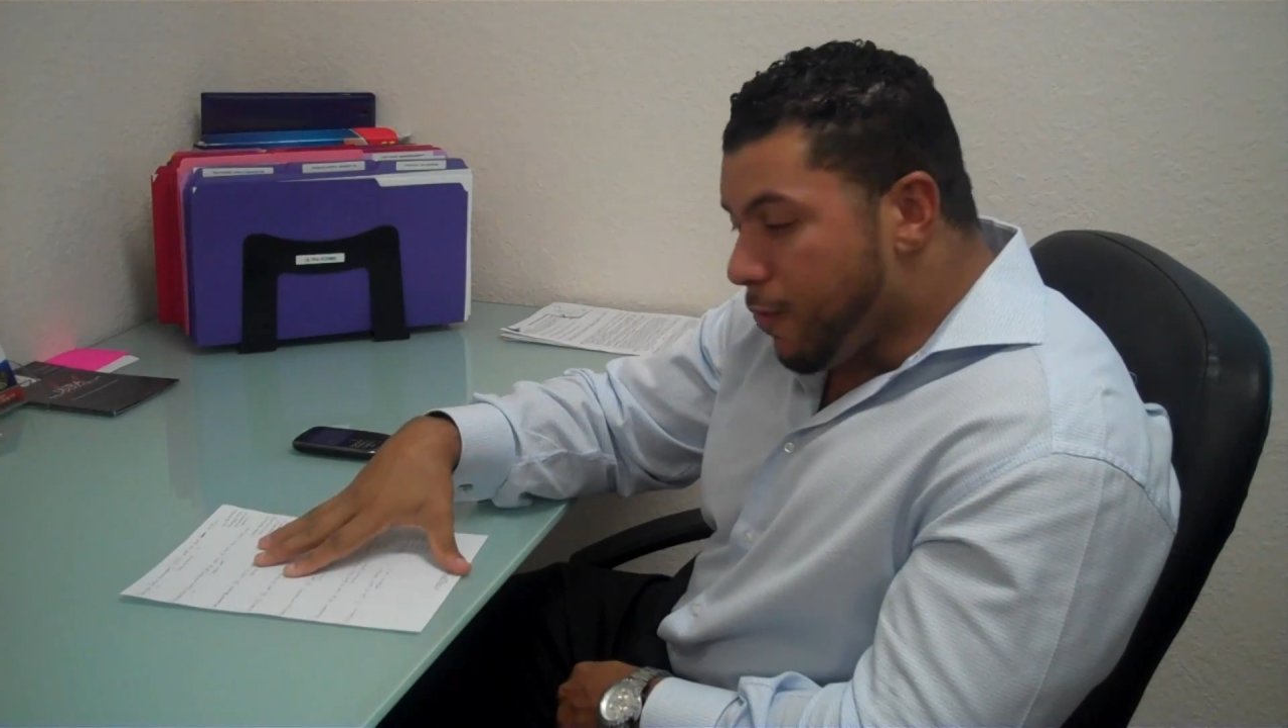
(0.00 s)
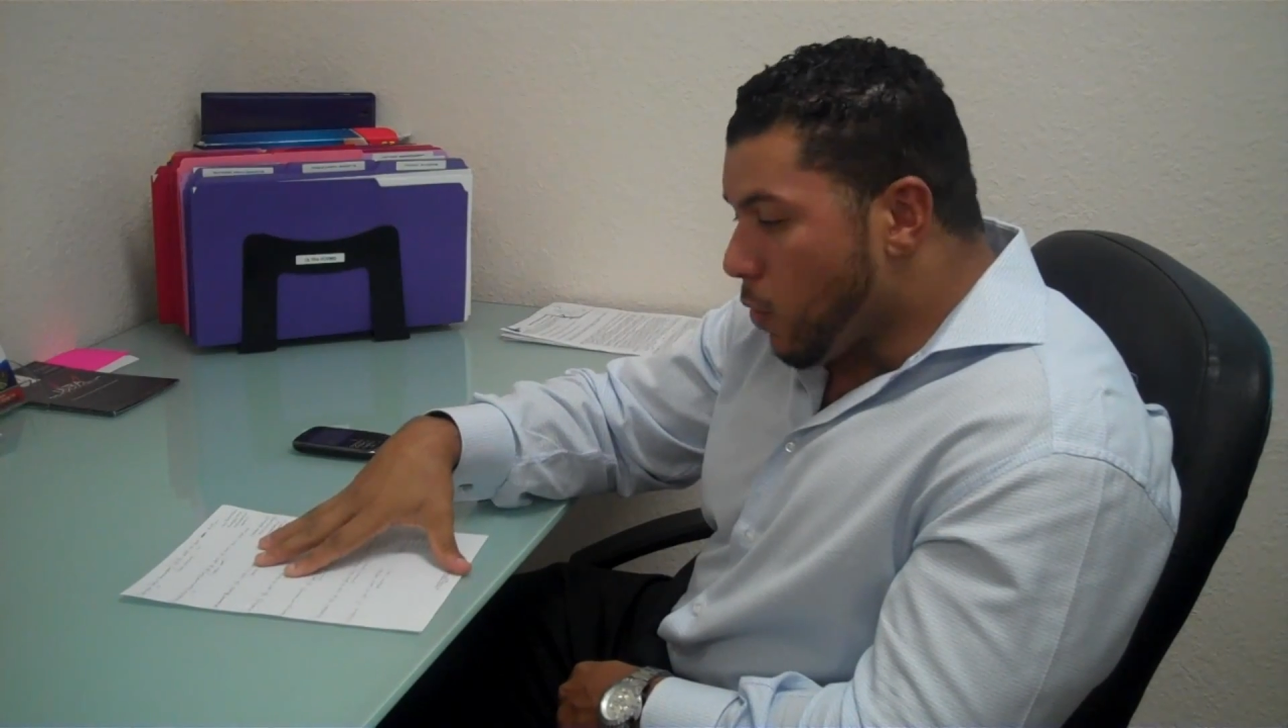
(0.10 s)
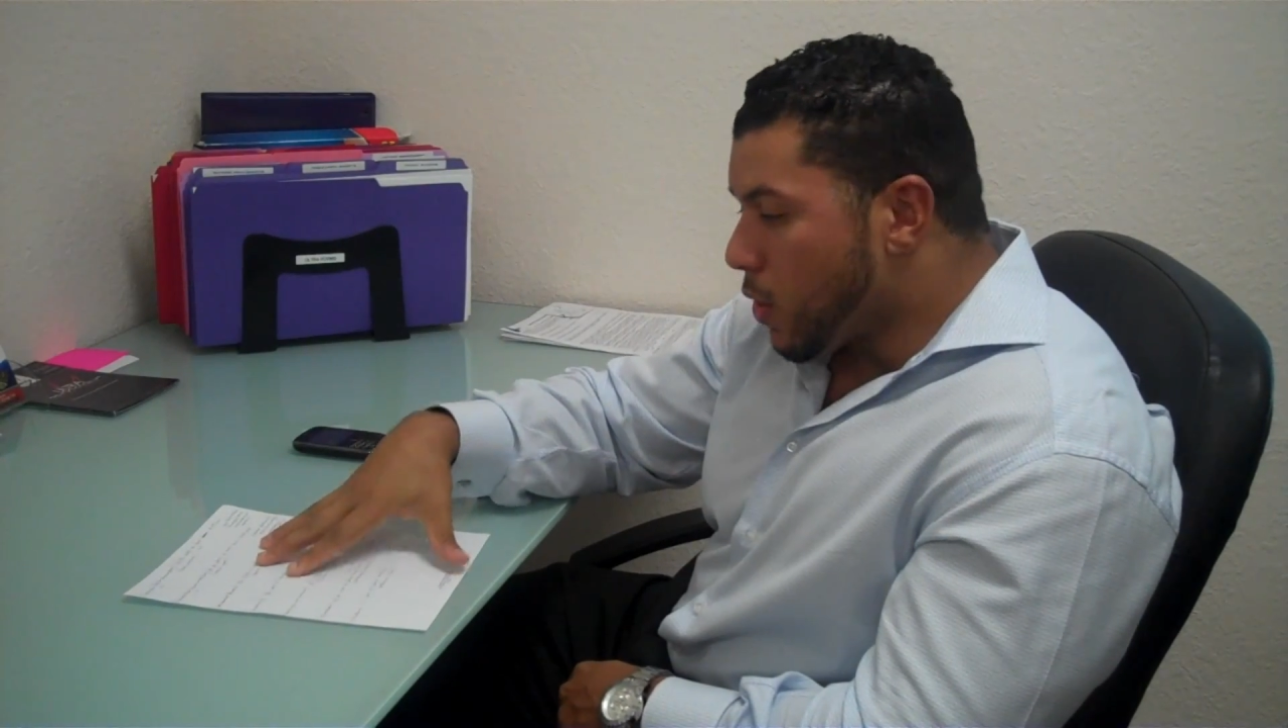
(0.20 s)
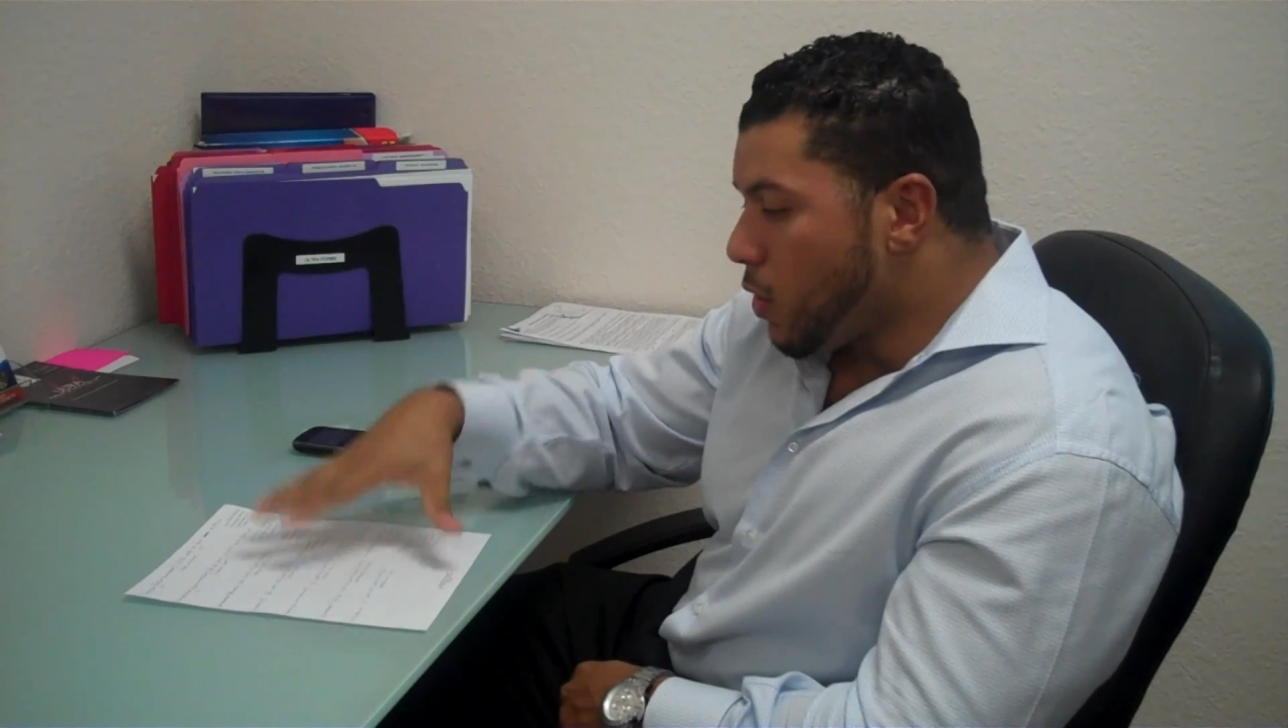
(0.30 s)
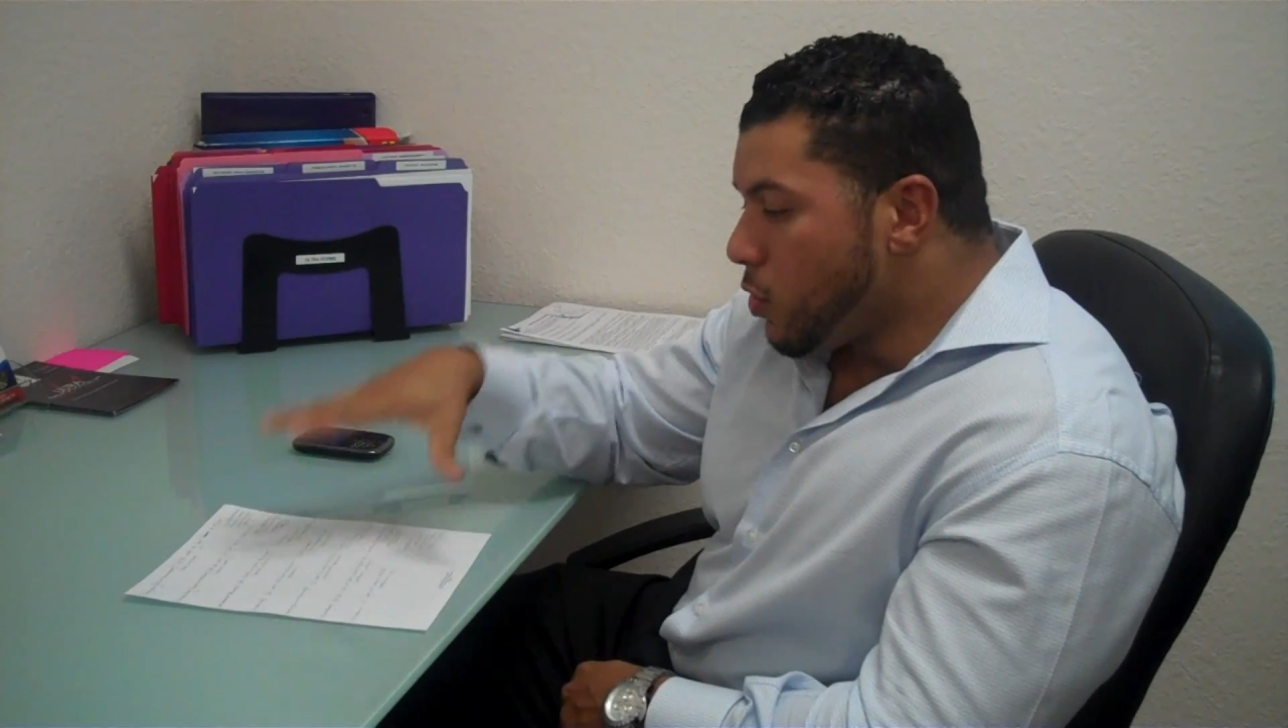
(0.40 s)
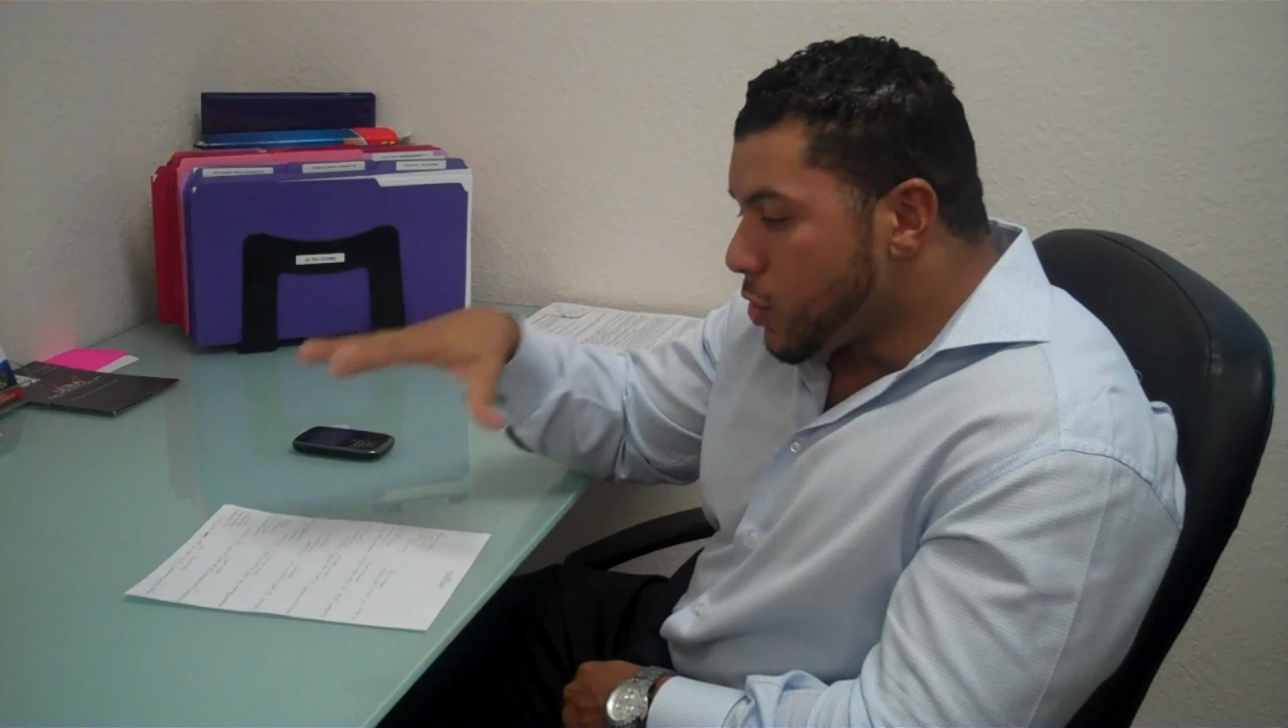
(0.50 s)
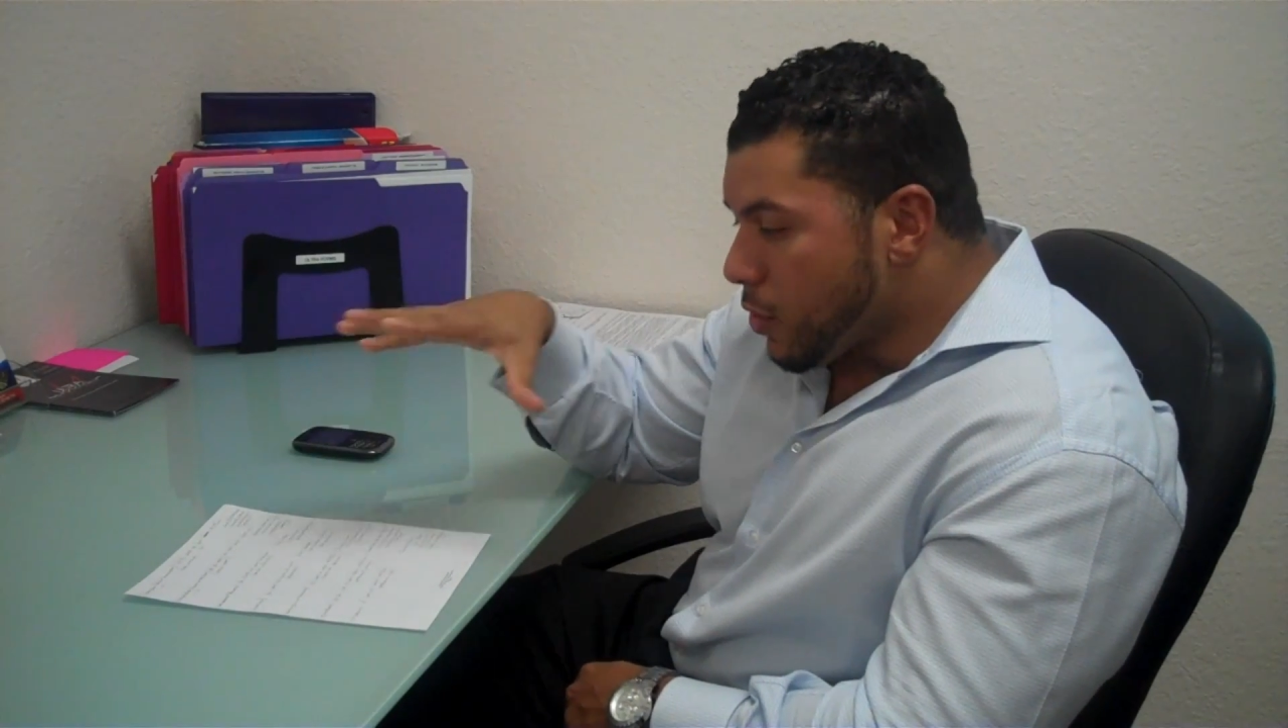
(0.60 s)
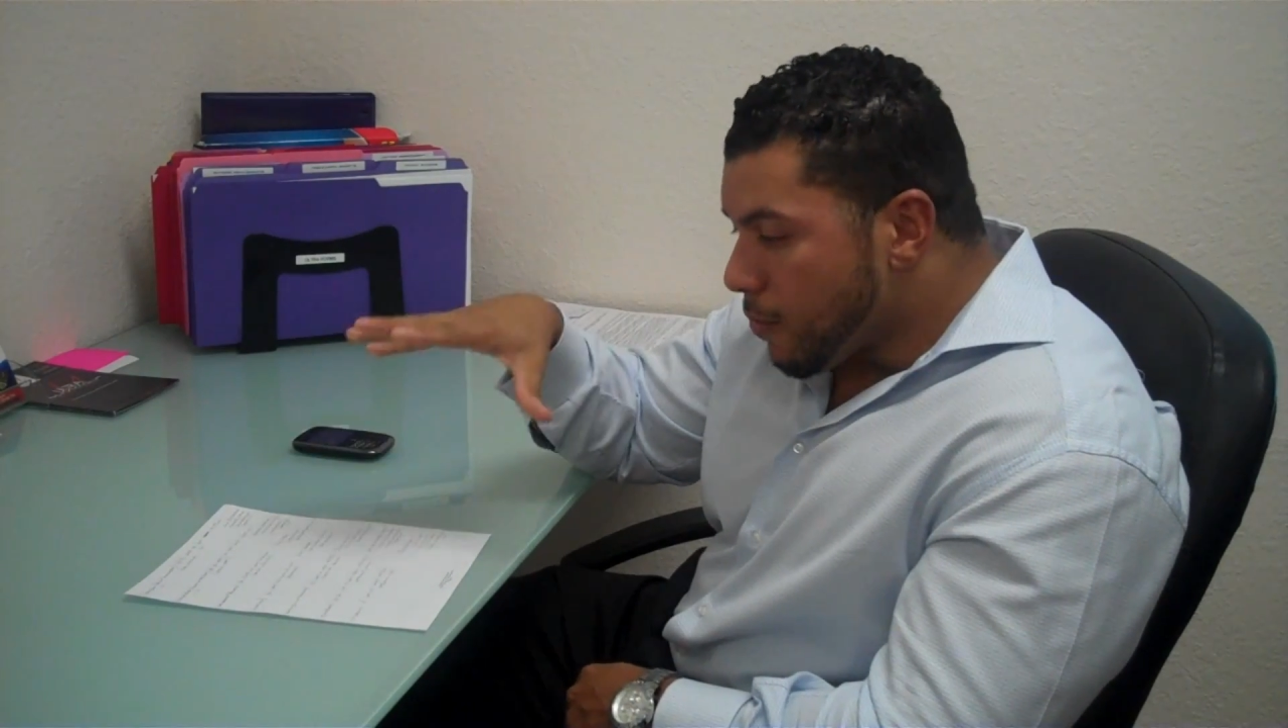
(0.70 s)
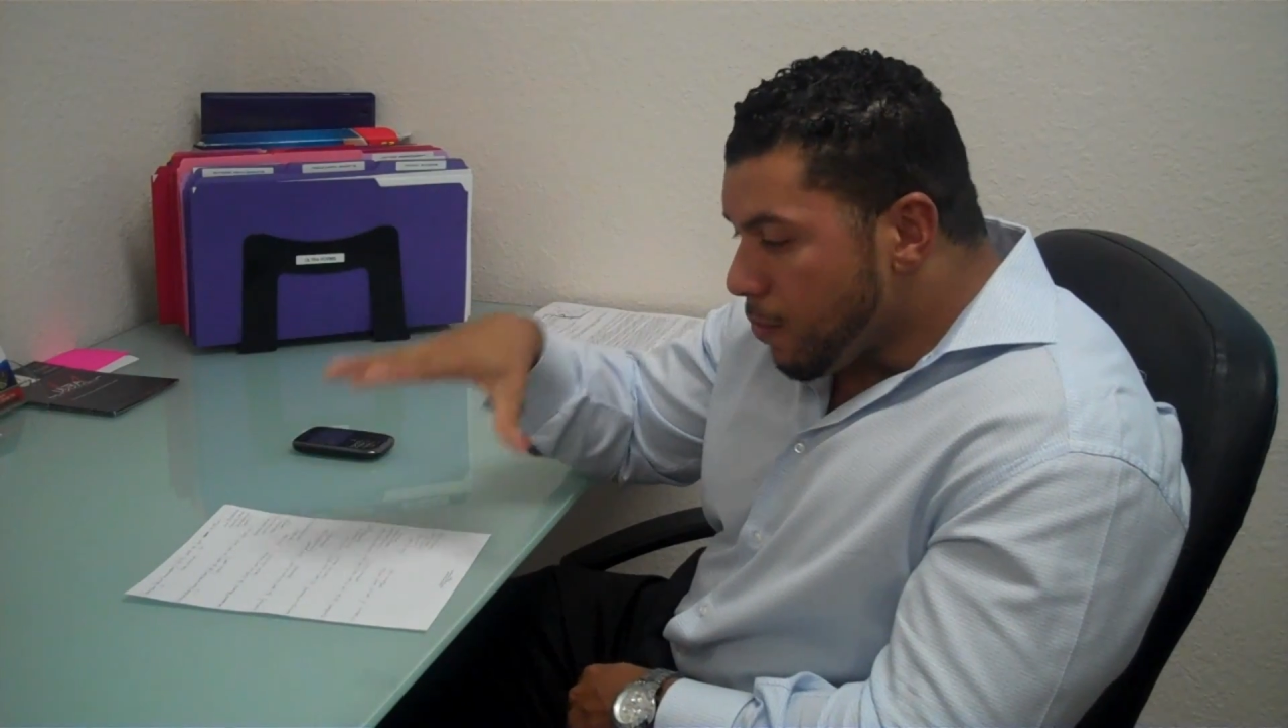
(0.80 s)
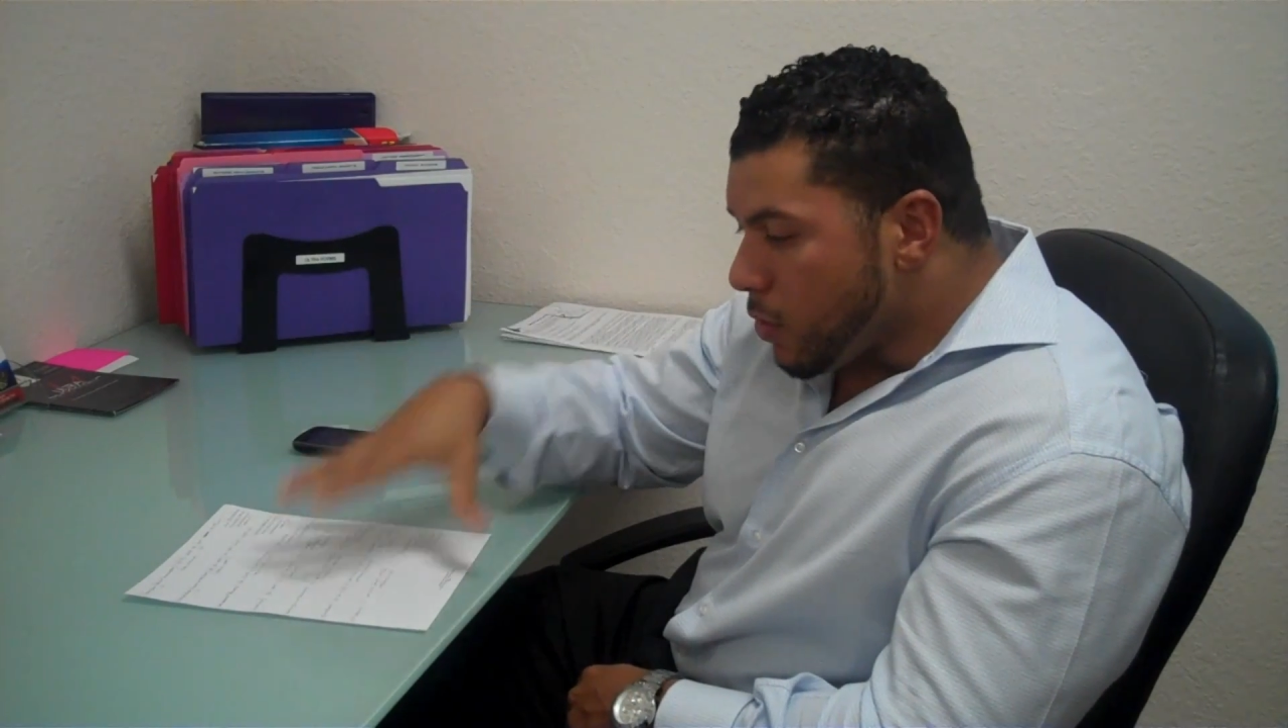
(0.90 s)

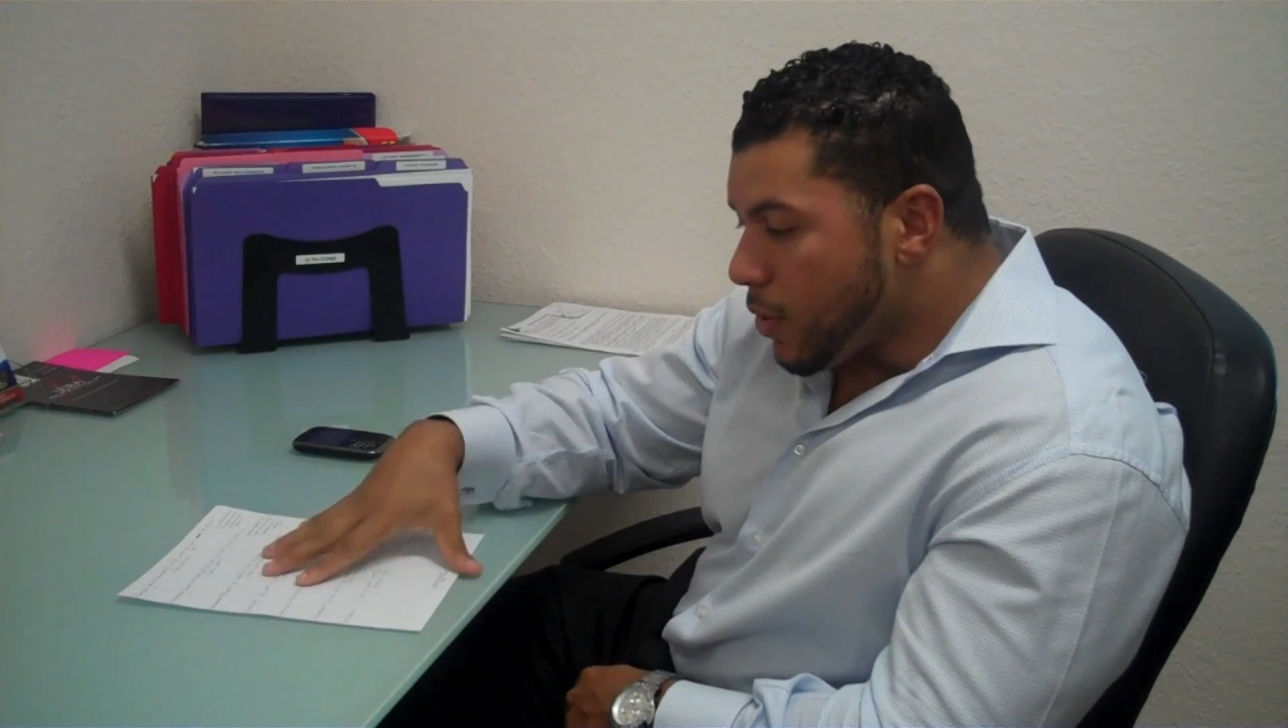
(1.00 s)
foreclosure.